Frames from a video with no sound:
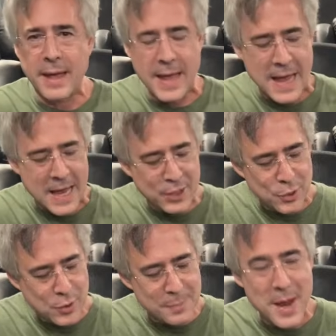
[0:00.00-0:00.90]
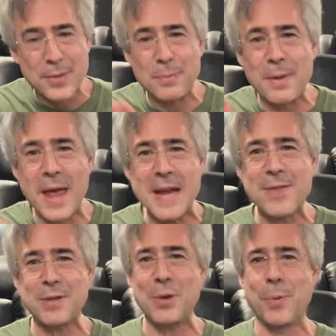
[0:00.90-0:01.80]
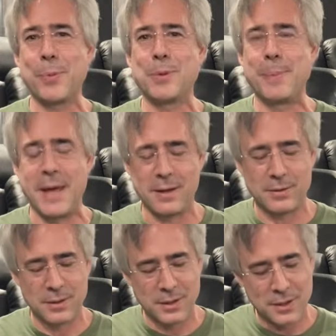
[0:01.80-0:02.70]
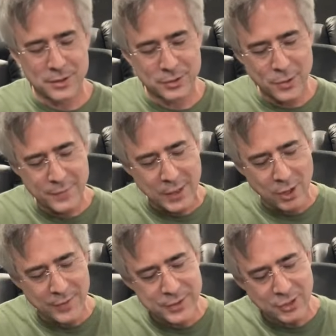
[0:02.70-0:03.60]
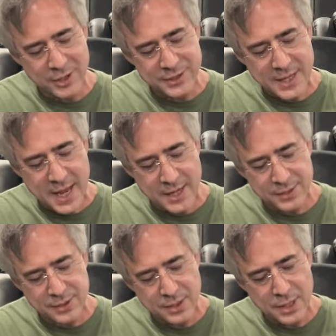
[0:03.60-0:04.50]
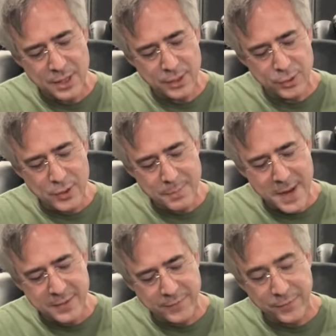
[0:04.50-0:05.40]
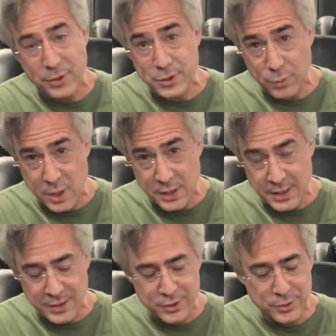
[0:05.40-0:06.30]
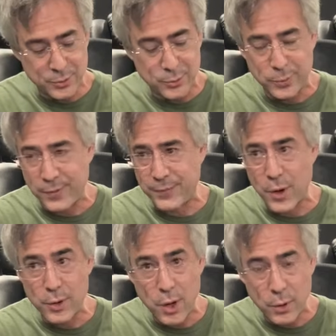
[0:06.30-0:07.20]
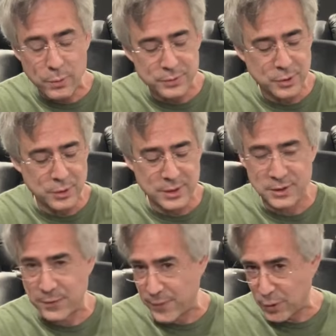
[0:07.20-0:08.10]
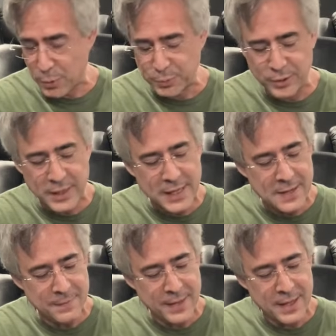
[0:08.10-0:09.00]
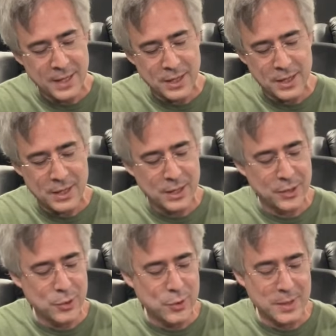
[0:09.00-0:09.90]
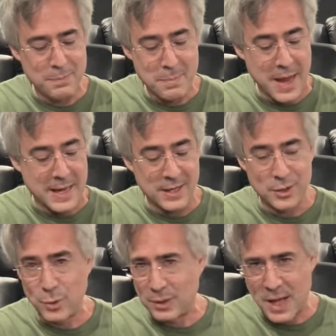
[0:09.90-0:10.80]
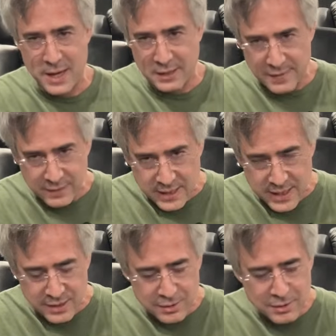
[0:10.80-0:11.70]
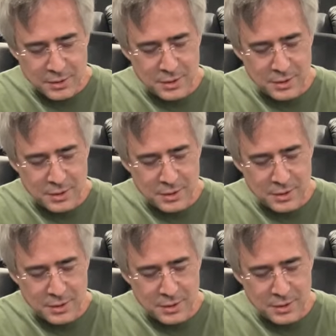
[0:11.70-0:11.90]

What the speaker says: and you can make them anything you want them to be. So you've got all these RCAs. You can make the first one into a phono. So this is a phono pre. You can make it into a line level in.